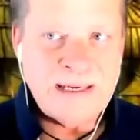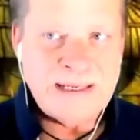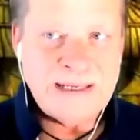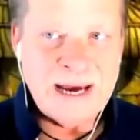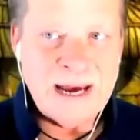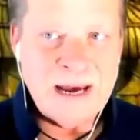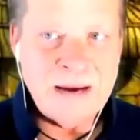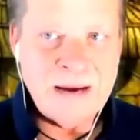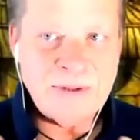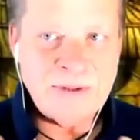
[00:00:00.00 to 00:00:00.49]

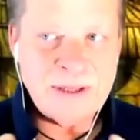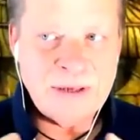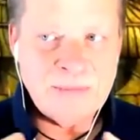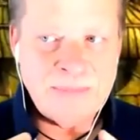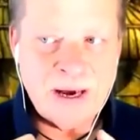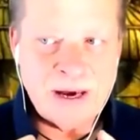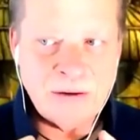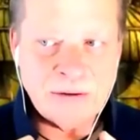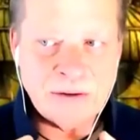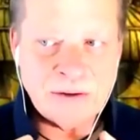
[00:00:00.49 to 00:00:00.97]
times
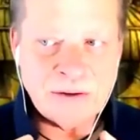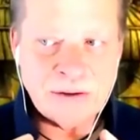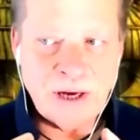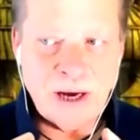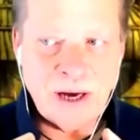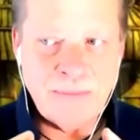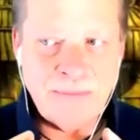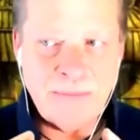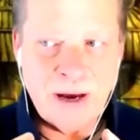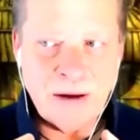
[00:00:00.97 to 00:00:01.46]
about
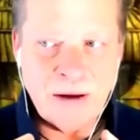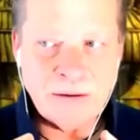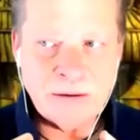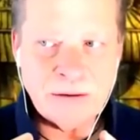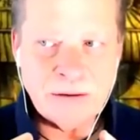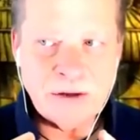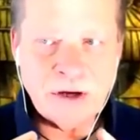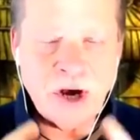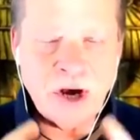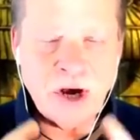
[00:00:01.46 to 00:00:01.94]

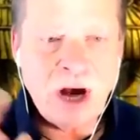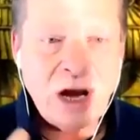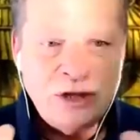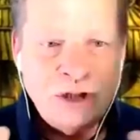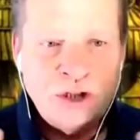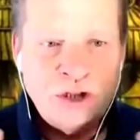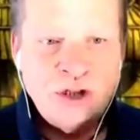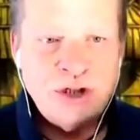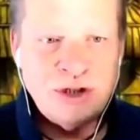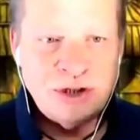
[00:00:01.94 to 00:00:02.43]

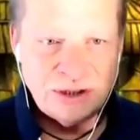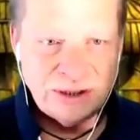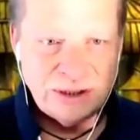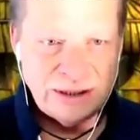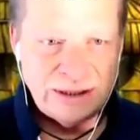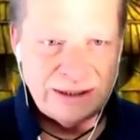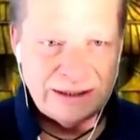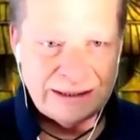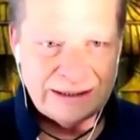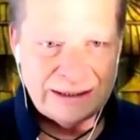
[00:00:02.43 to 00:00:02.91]

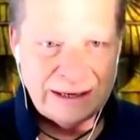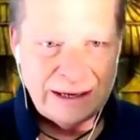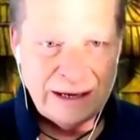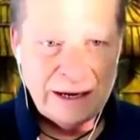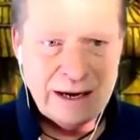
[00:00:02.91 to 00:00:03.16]
consciousness,